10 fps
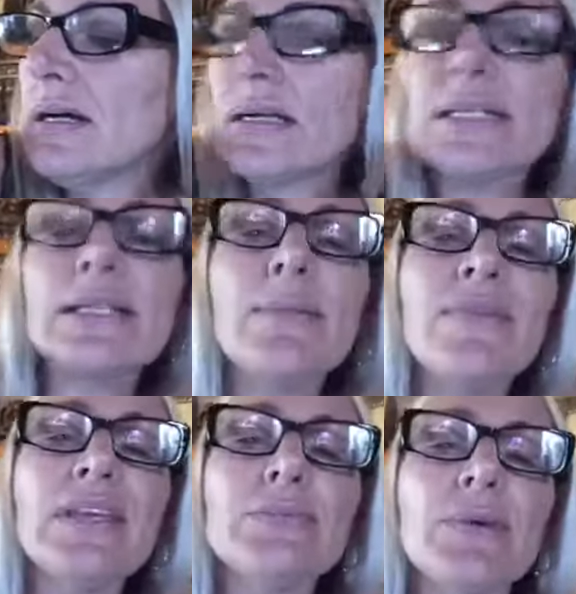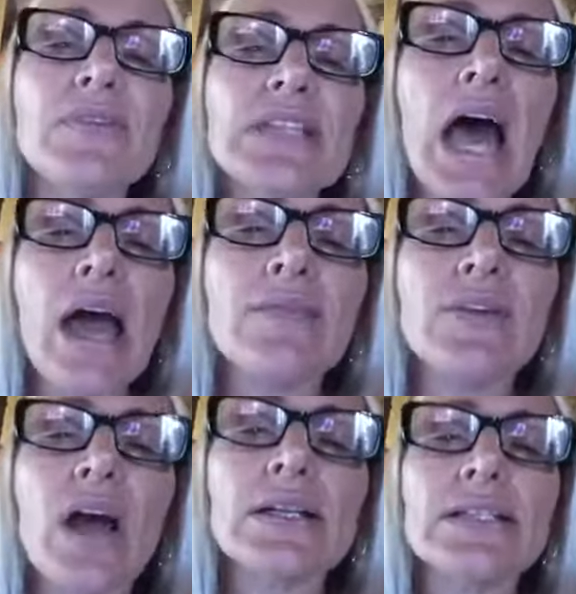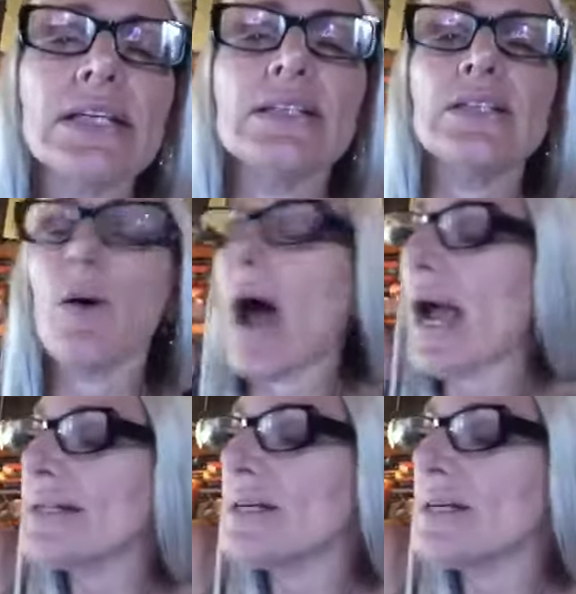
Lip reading: Some of these movies I've not seen, so I